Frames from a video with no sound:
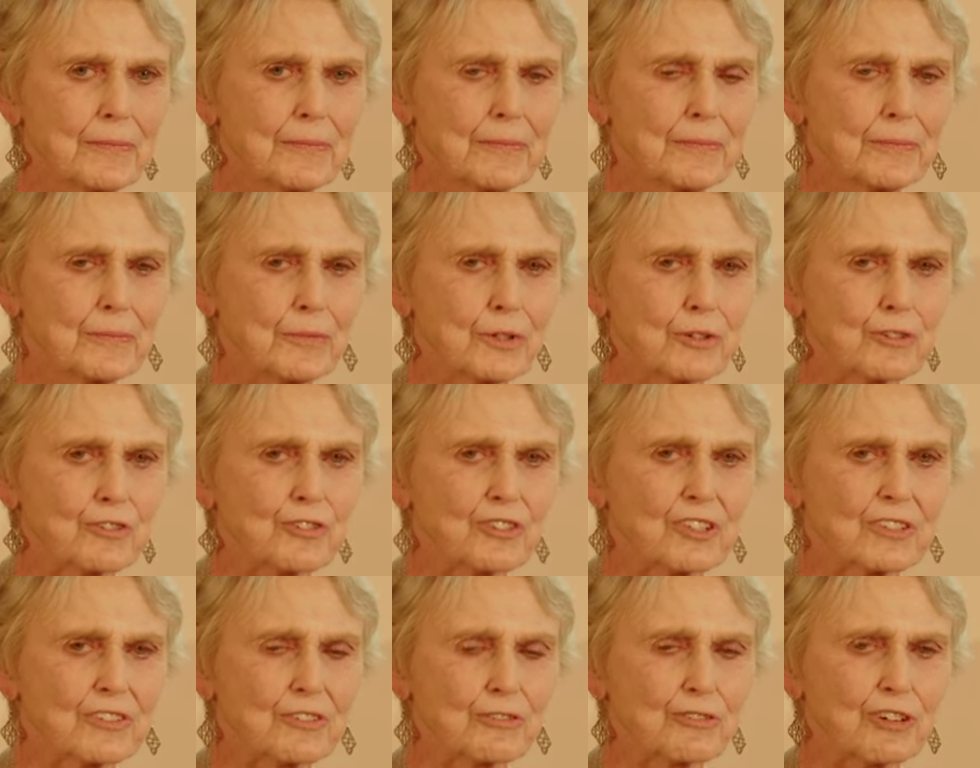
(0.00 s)
which
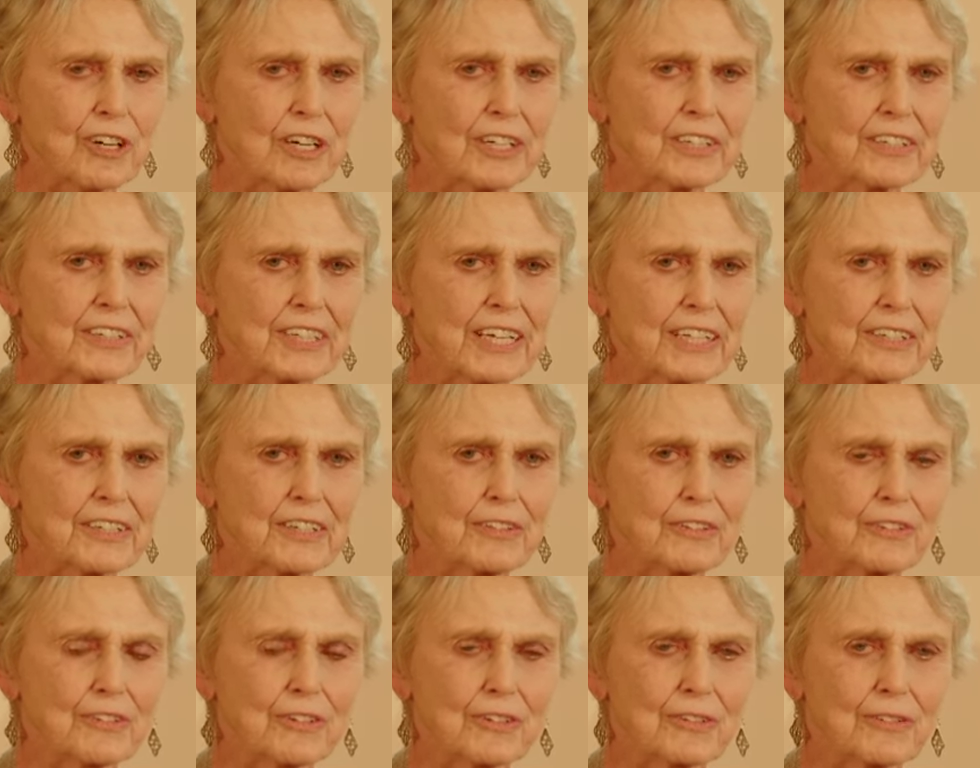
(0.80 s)
try to get
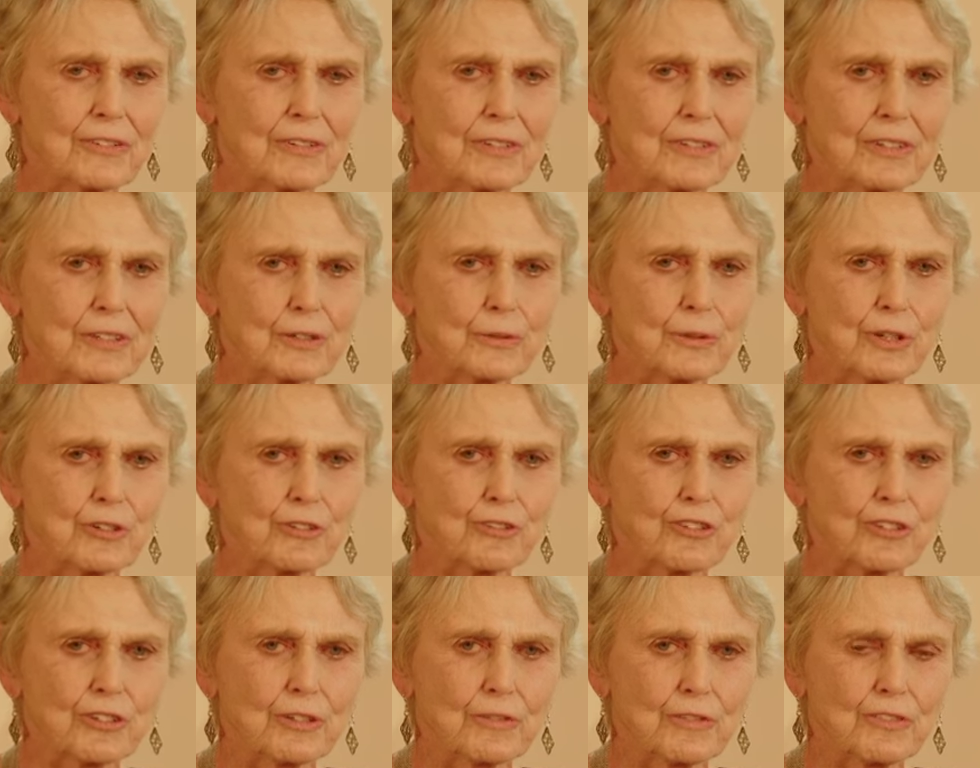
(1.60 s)
into the
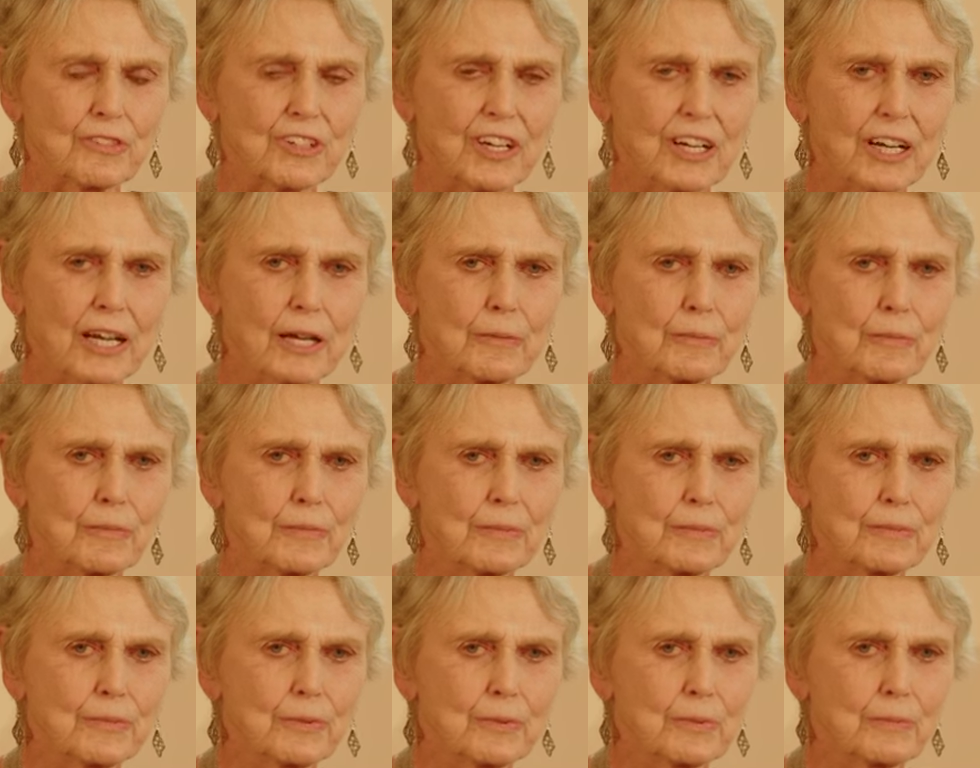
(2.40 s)
question of time,
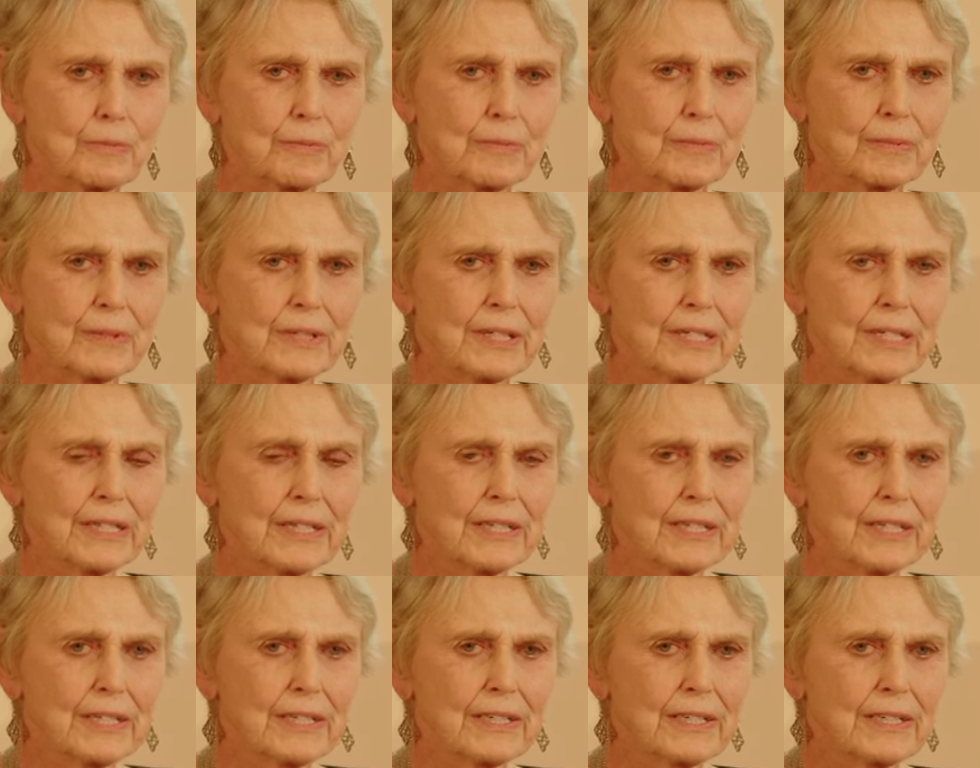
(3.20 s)

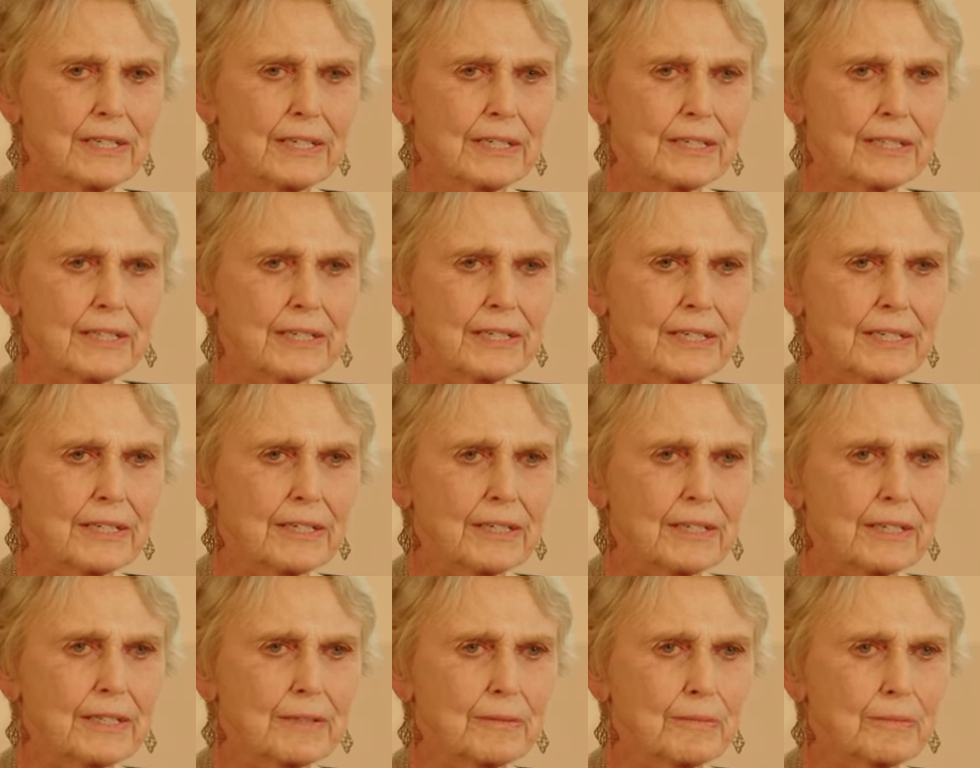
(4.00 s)

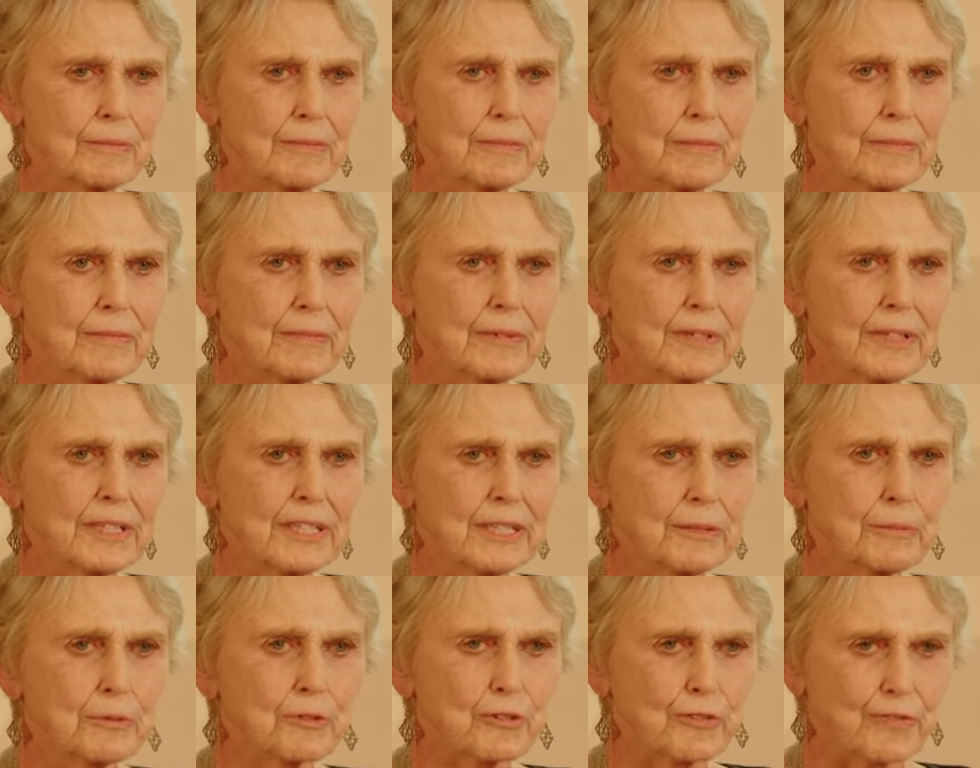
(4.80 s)
he
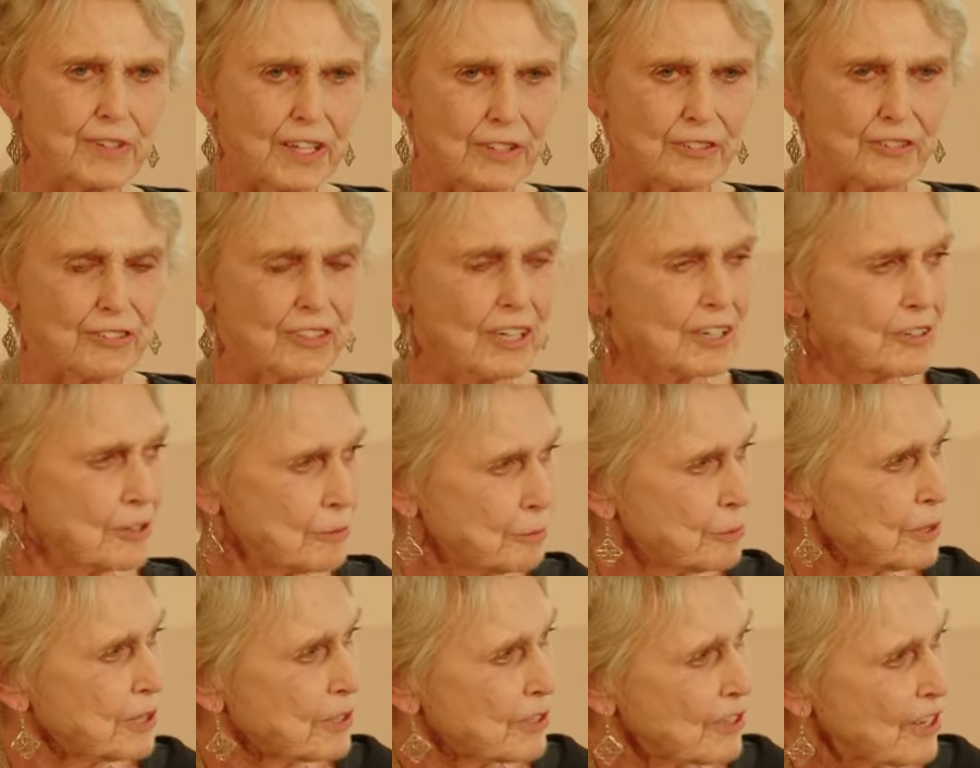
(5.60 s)
was fascinated
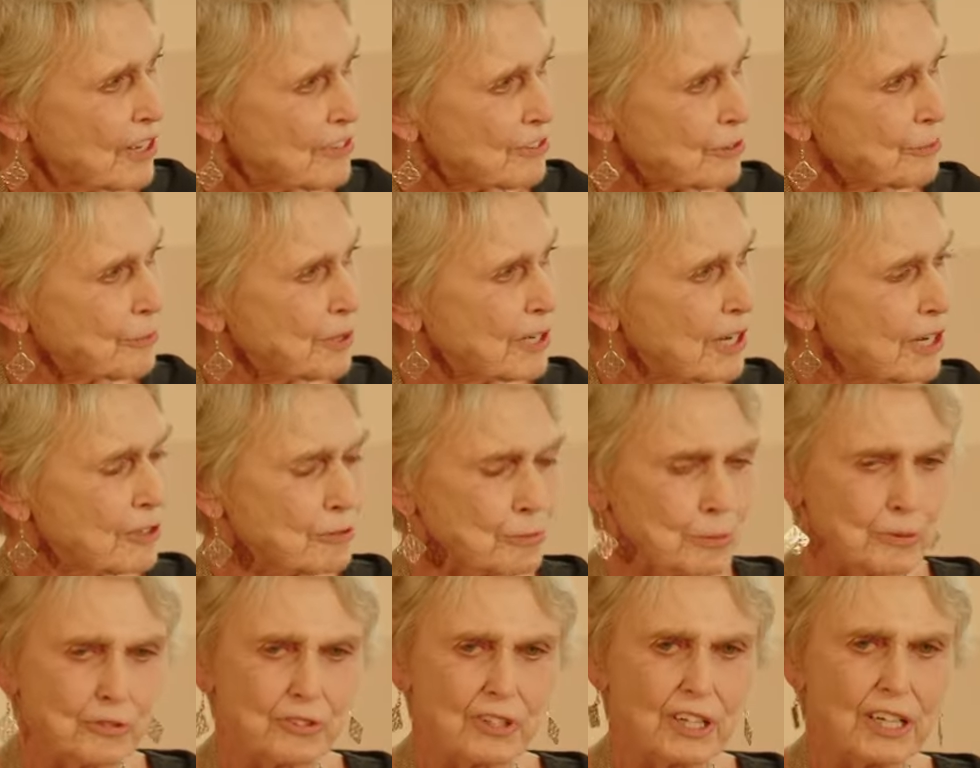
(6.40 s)
with, as
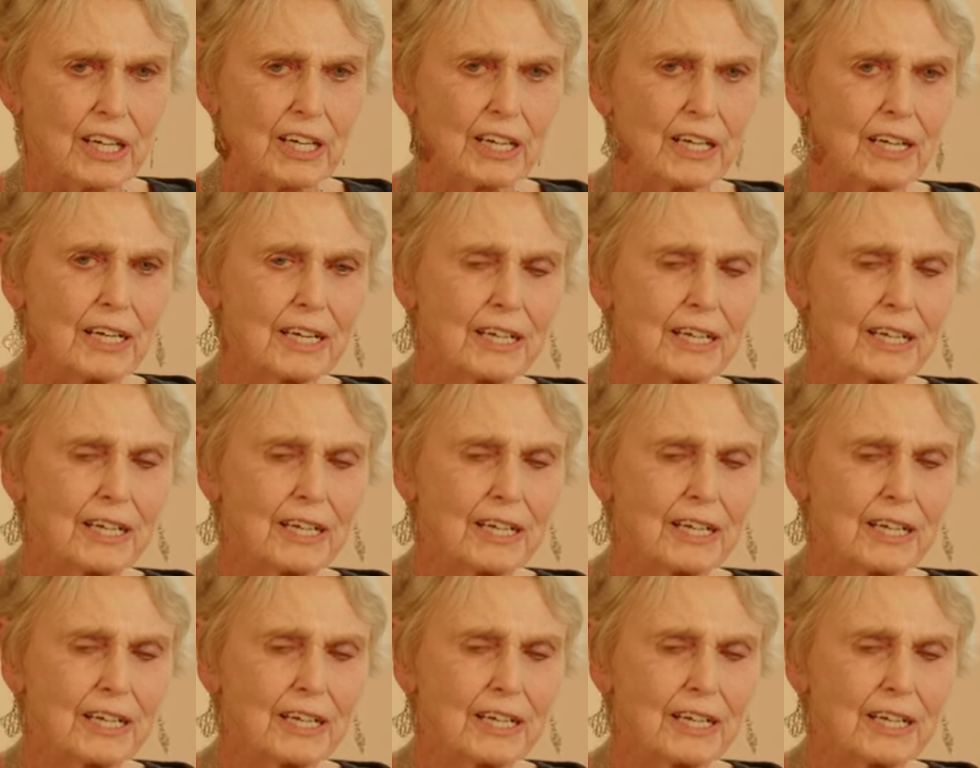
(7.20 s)
was I.